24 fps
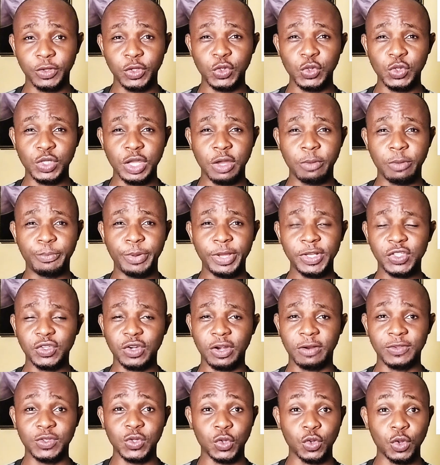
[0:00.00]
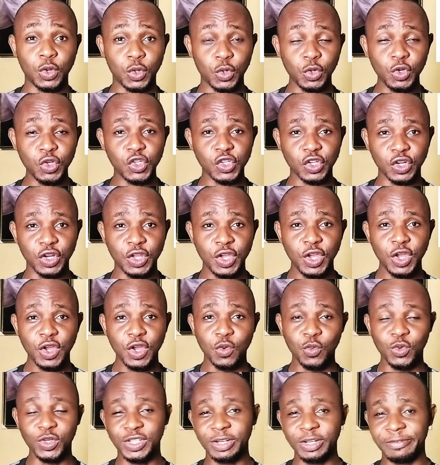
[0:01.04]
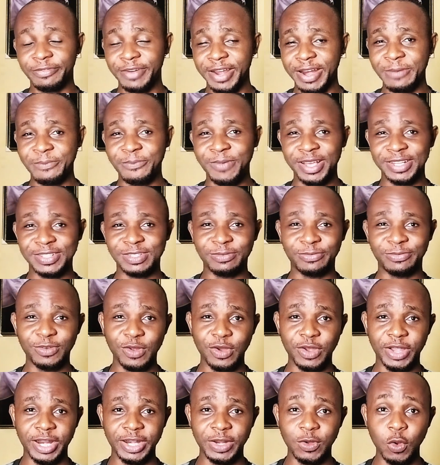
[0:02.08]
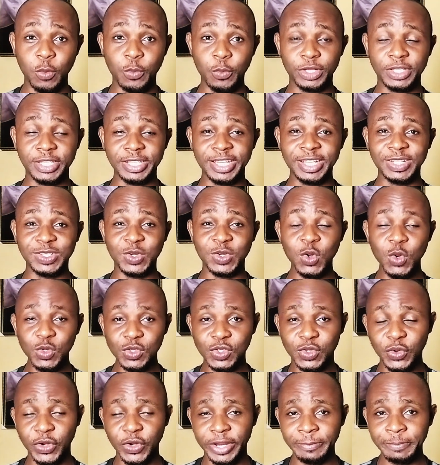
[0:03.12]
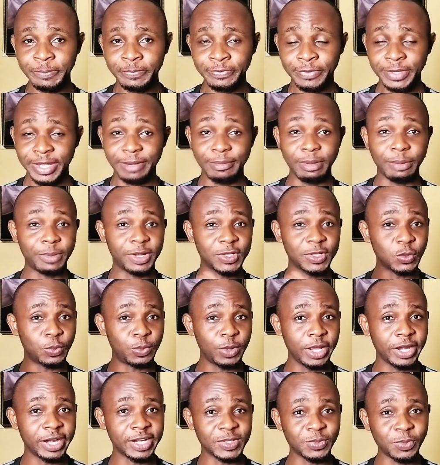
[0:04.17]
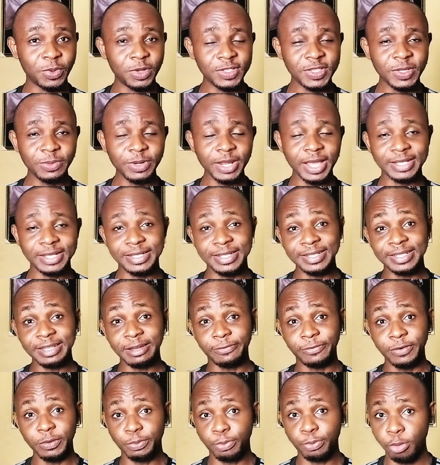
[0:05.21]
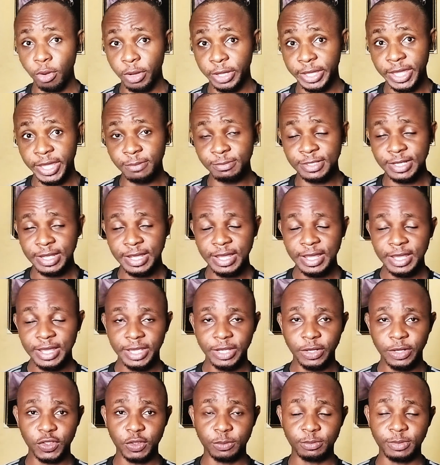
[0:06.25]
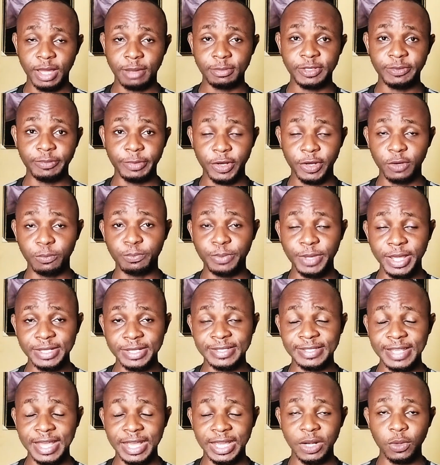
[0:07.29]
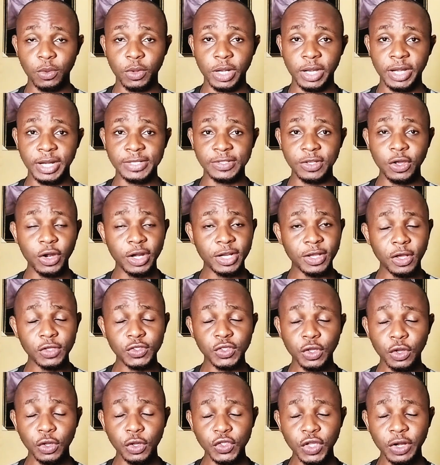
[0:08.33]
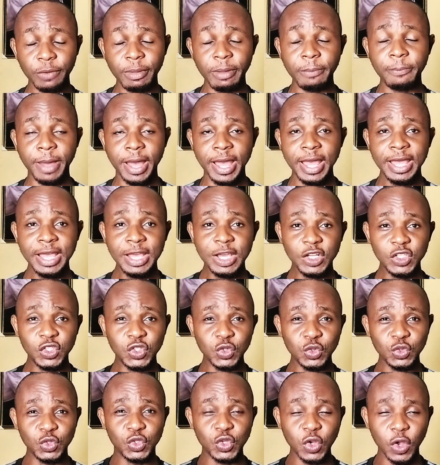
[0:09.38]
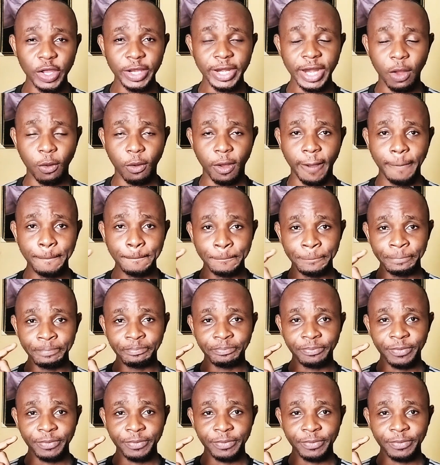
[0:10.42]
for you today on Betcraft to conclusion. We wish you the very best of luck and hope your ticket goes green. Remember to play responsibly, as these are football games. Sometimes may not be exactly what it is. Also remember to join our